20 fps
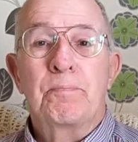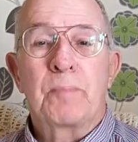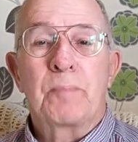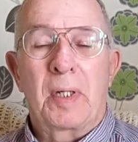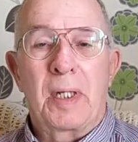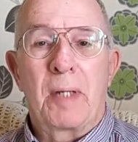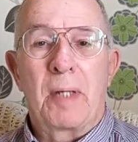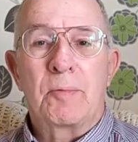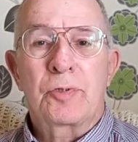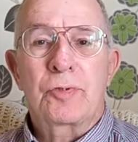
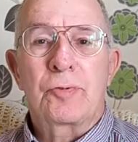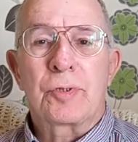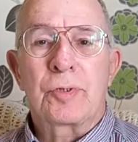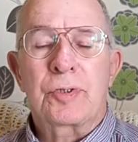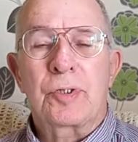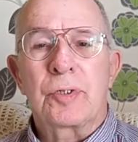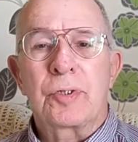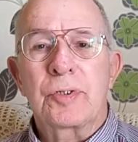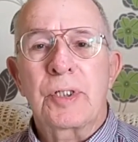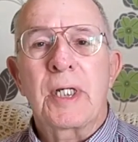My name's
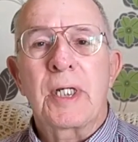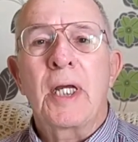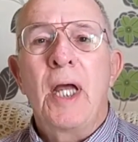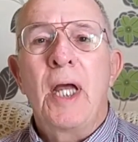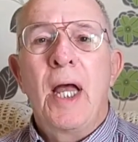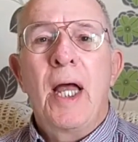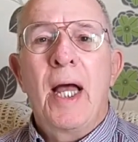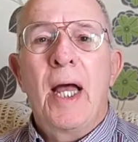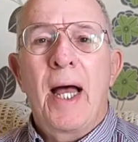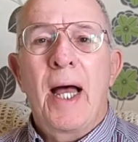Chris Gosling,
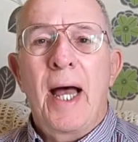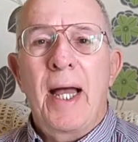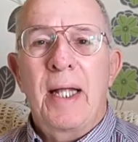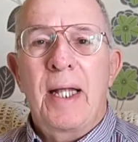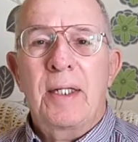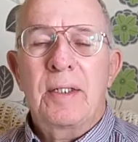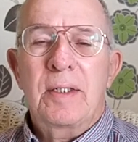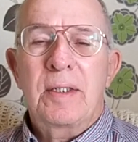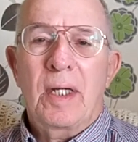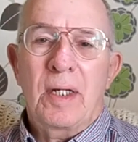
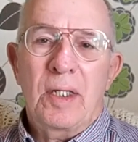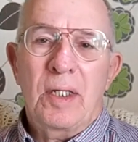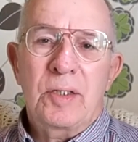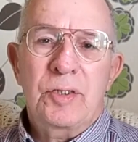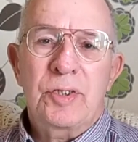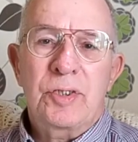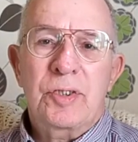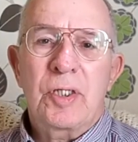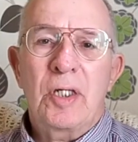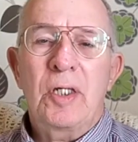and I
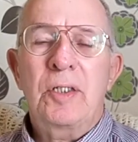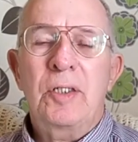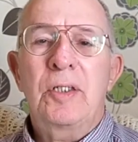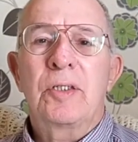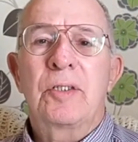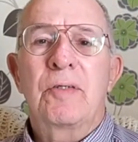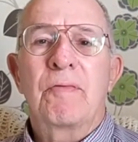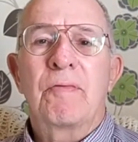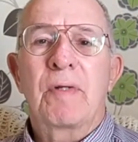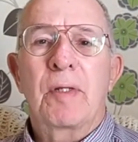
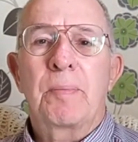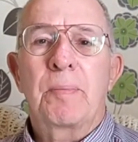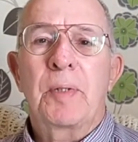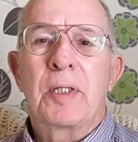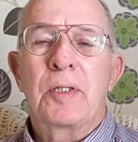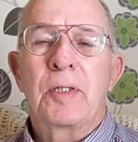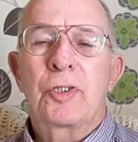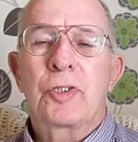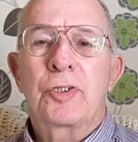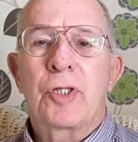started
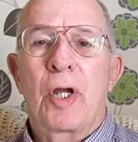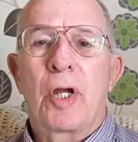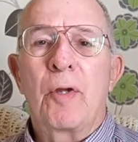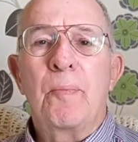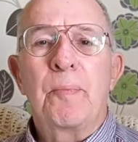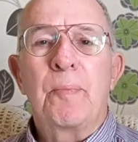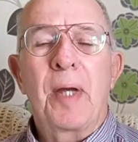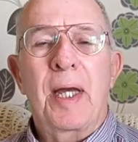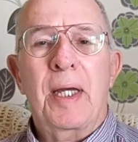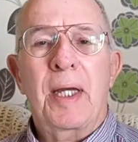developing the
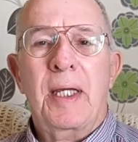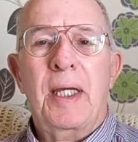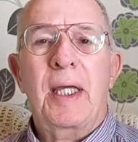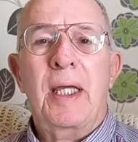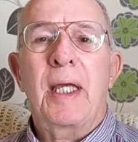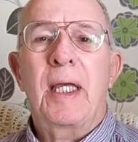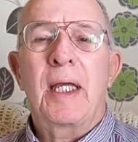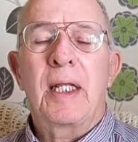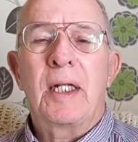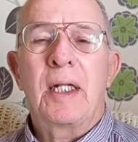show back
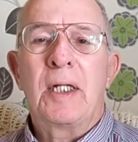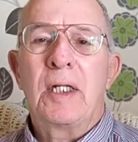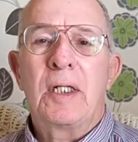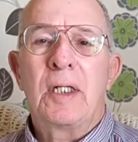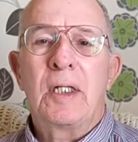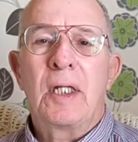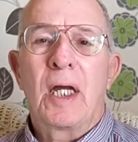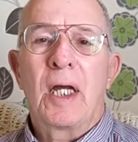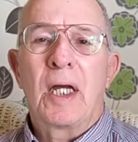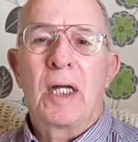
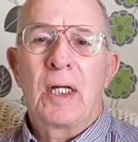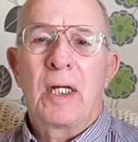in